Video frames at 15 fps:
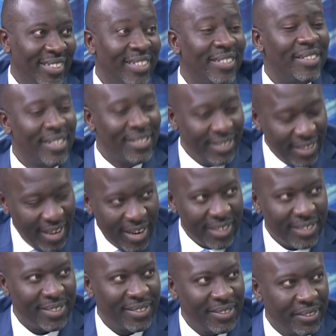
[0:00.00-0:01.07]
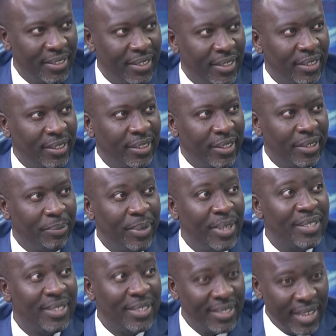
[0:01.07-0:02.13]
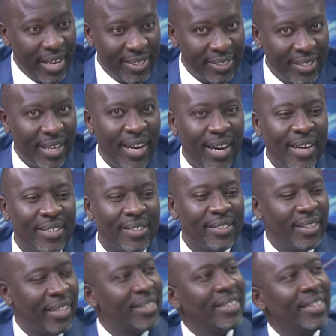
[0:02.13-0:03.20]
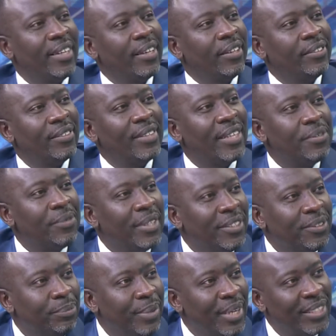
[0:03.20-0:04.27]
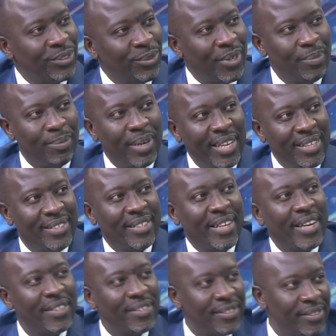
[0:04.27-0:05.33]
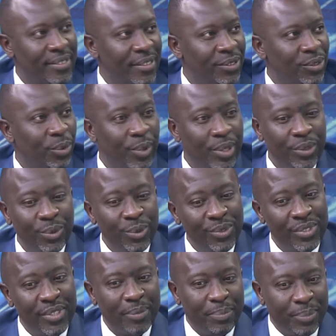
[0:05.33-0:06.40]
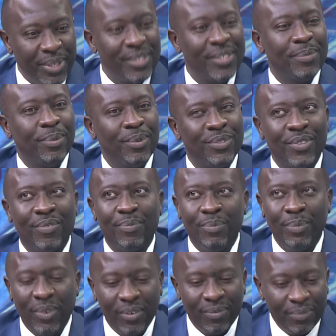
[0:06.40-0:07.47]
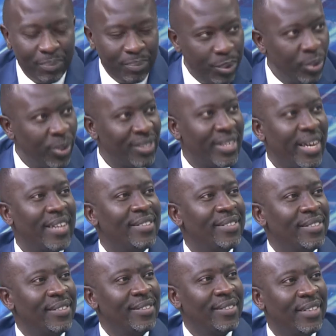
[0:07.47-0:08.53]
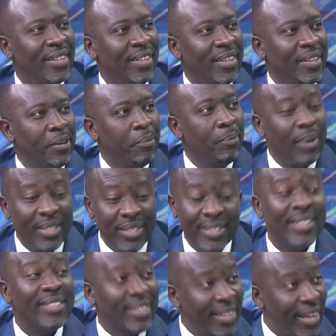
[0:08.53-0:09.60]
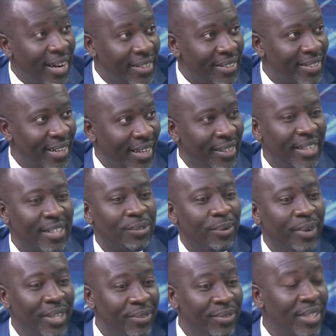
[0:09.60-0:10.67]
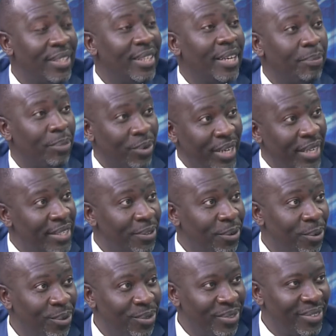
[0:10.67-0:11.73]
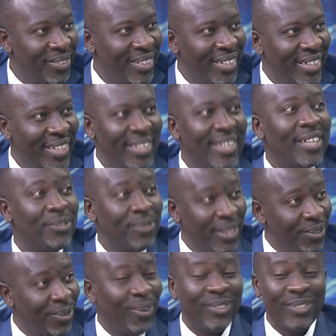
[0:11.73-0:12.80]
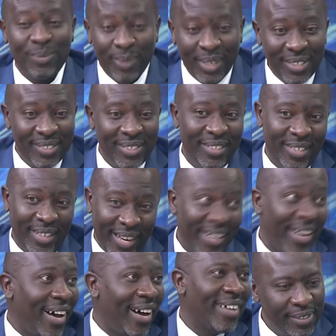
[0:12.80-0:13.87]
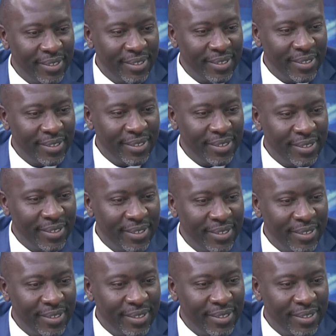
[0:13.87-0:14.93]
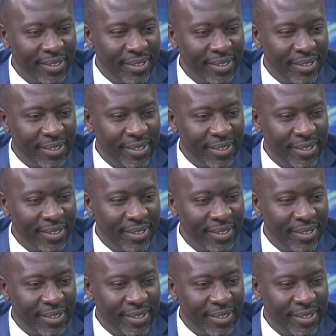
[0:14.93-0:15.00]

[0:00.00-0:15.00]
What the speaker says: It is an art. Medicine is an art that is based on applied science. So we use the principles of pure sciences, but it is an art. And that's why even in the Hippocratic Oath, it actually calls medicine an art. Mm-hmm. So